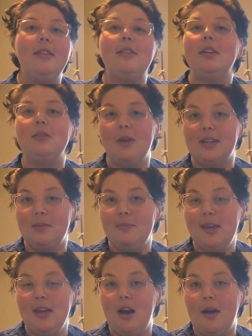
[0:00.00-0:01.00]
This
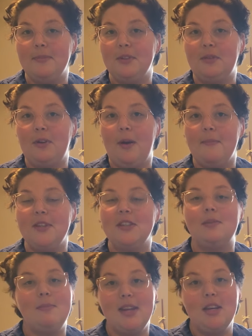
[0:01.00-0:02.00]
recipe comes from The
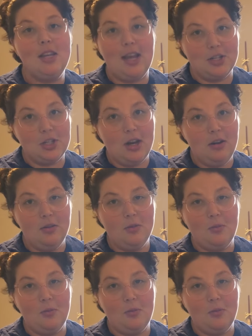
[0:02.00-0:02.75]
Smitten Kitchen,